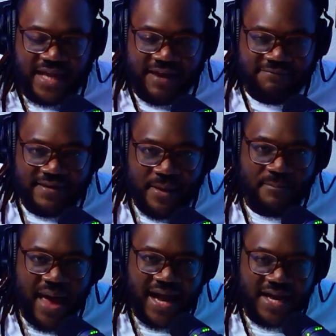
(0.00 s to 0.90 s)
If in the
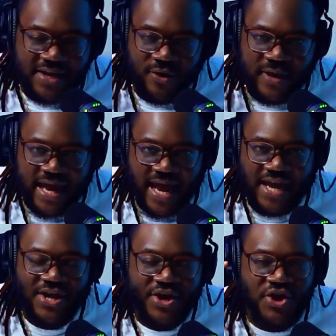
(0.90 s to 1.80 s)
back of your
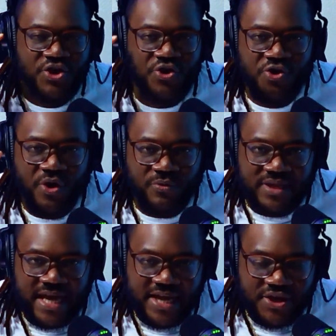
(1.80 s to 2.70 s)
head, you don't
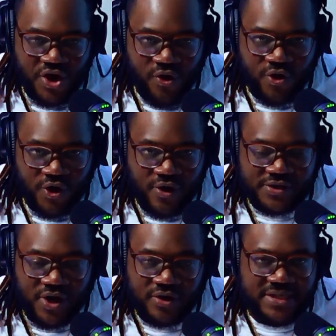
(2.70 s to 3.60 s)
think your girl
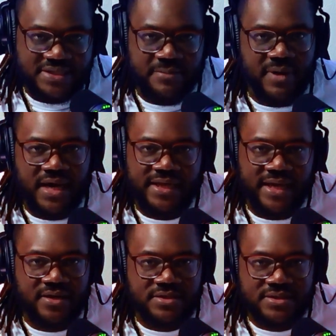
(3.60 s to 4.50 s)
talked to somebody
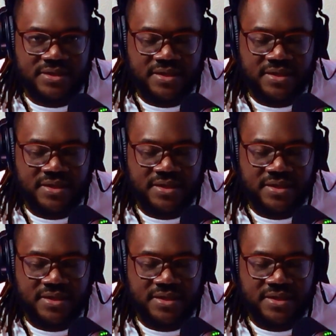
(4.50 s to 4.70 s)
else,